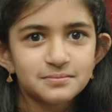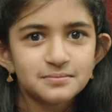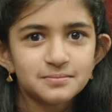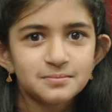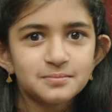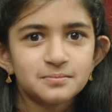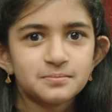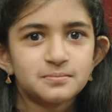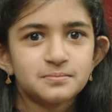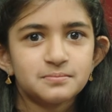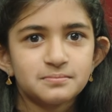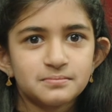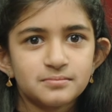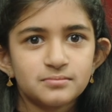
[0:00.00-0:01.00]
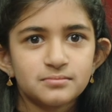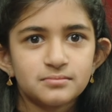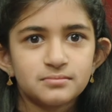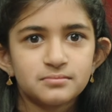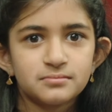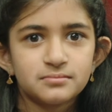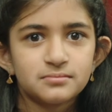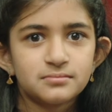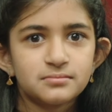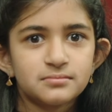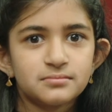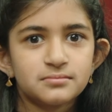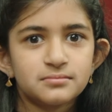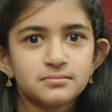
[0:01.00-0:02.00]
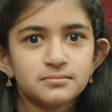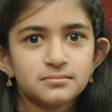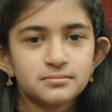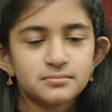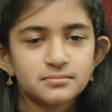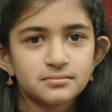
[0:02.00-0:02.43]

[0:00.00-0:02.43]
(silence)